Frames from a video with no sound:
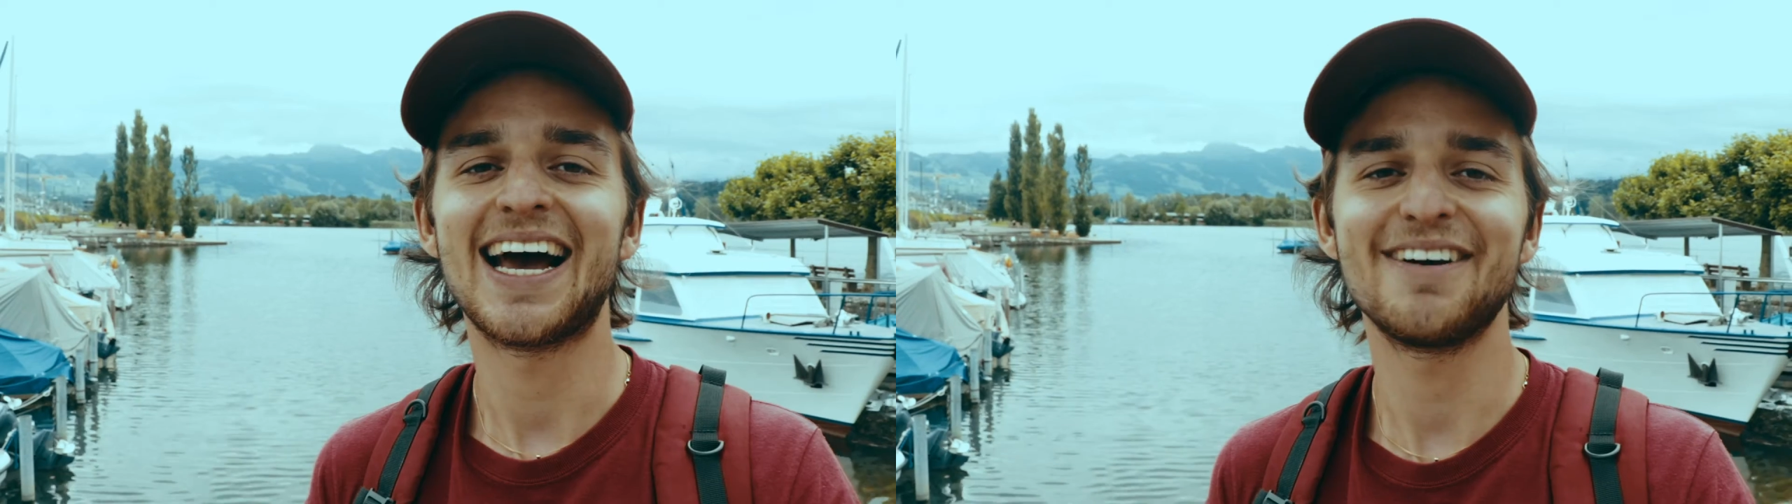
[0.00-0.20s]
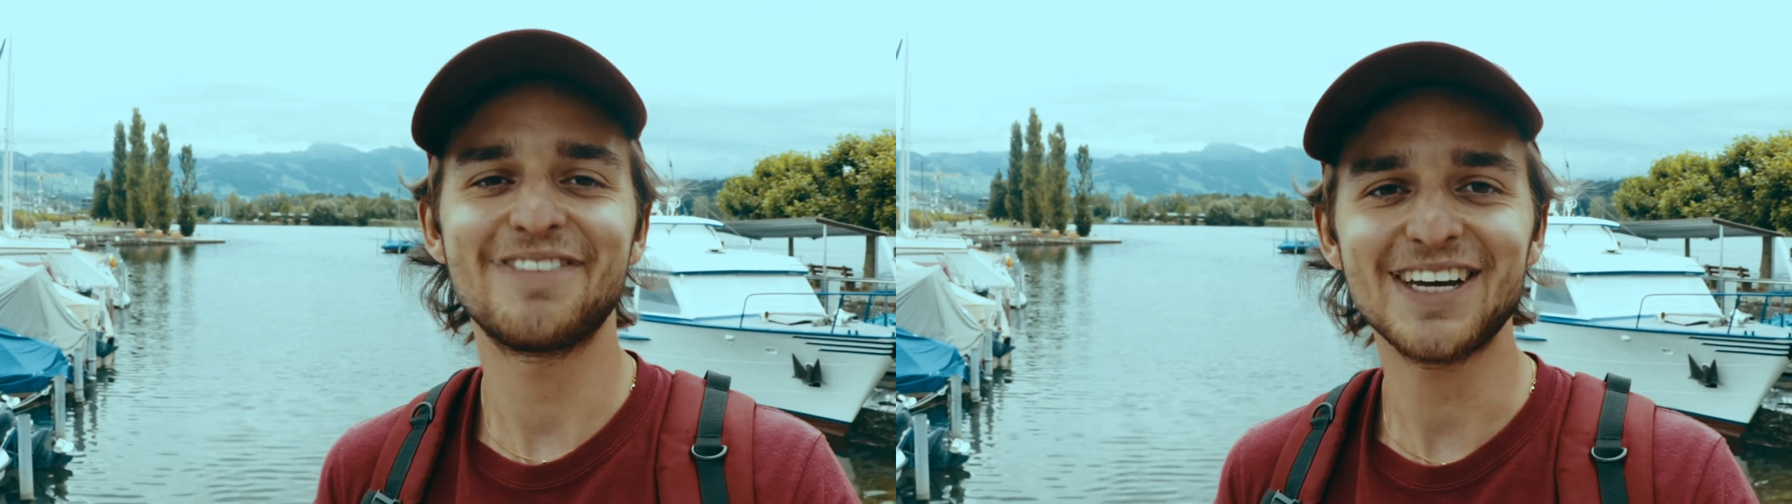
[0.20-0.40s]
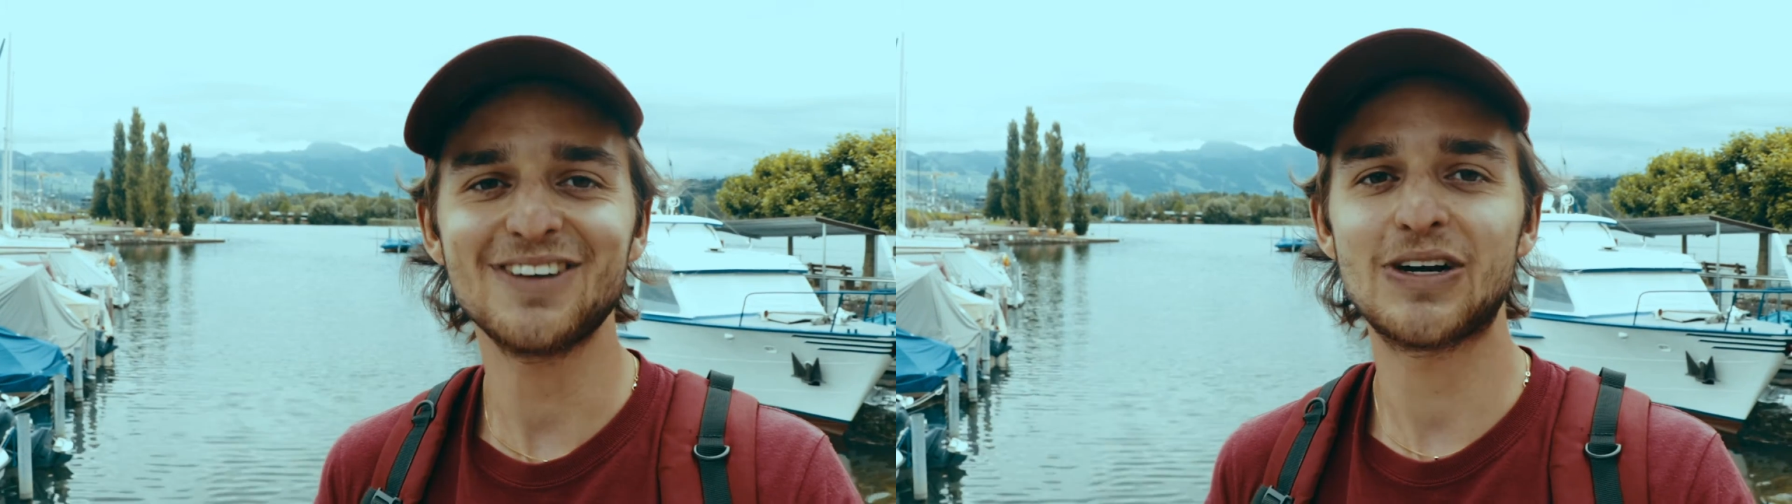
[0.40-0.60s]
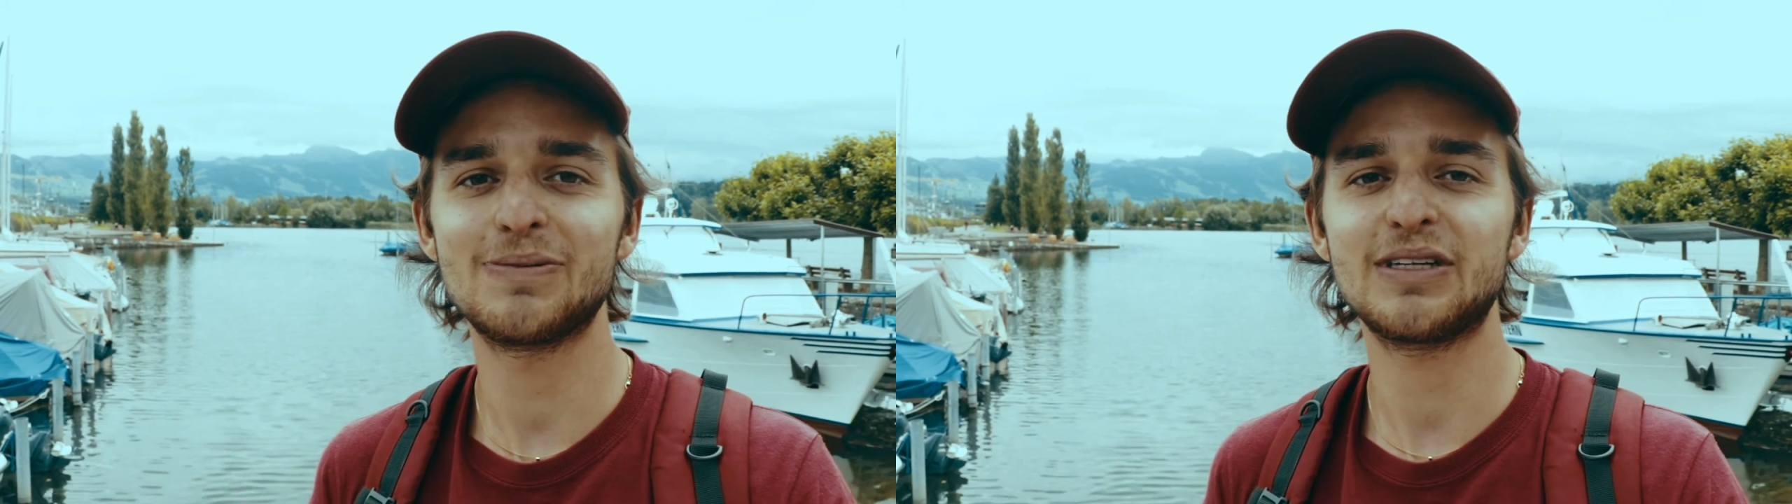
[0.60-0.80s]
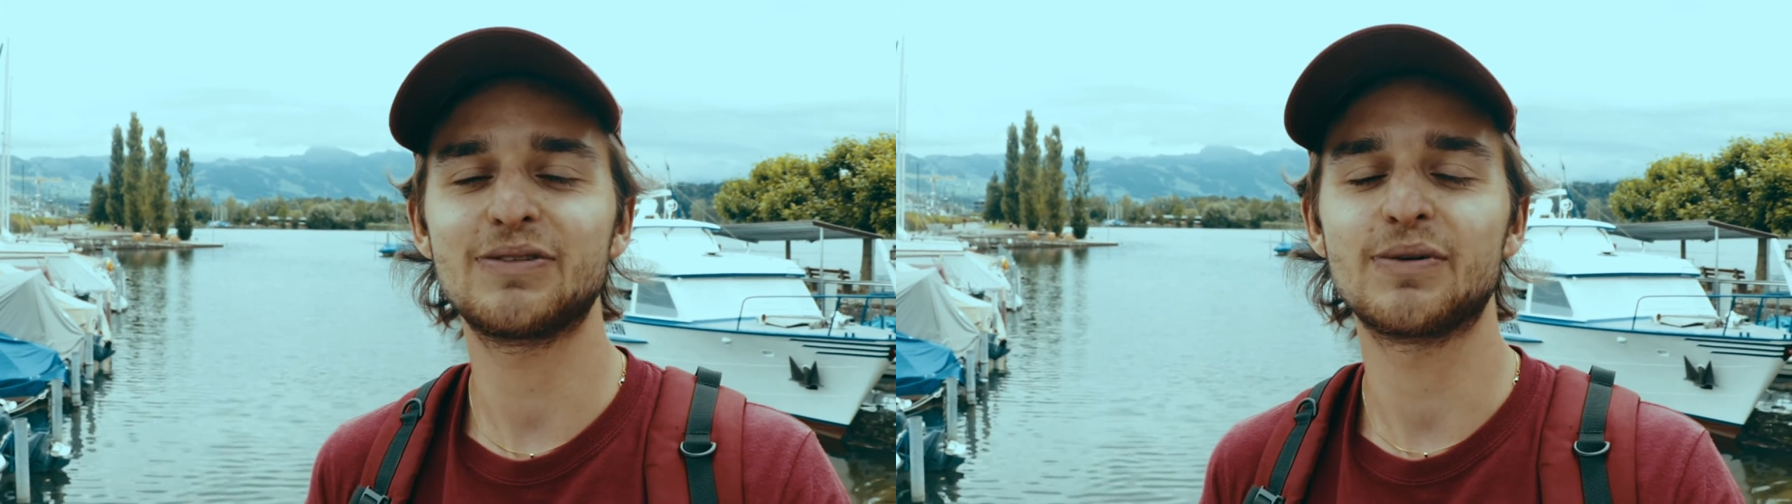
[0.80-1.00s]
I thank you very
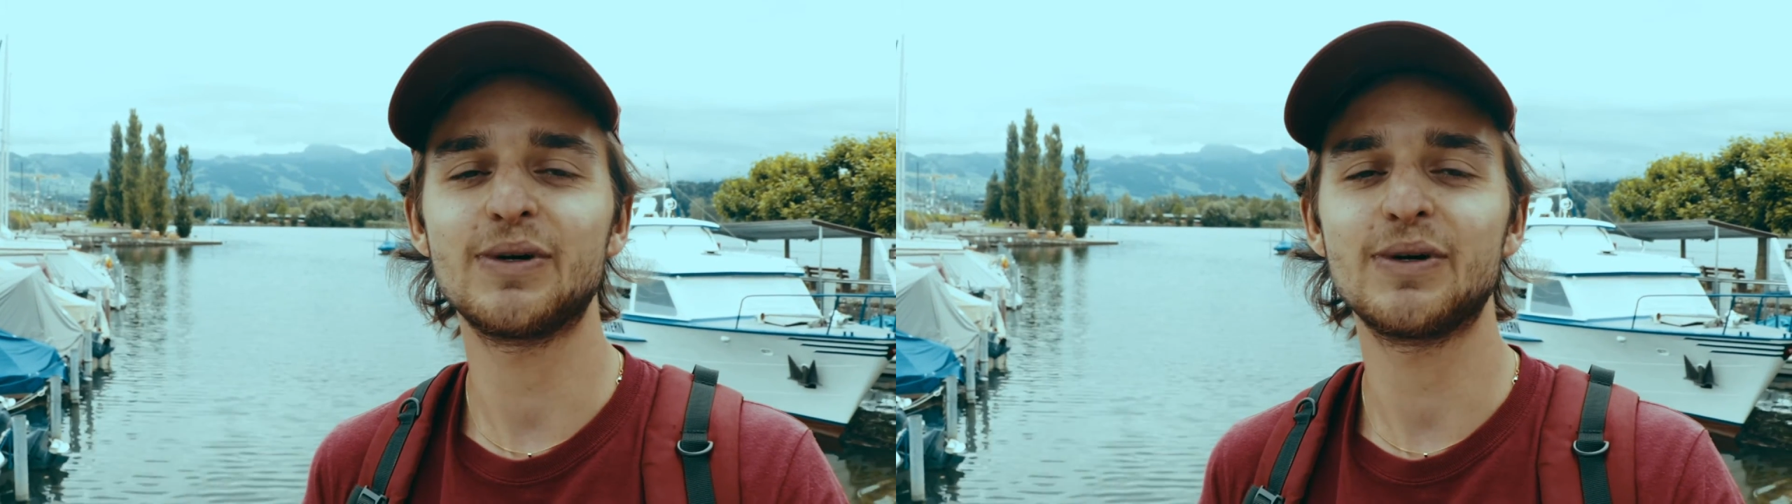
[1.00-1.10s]
much for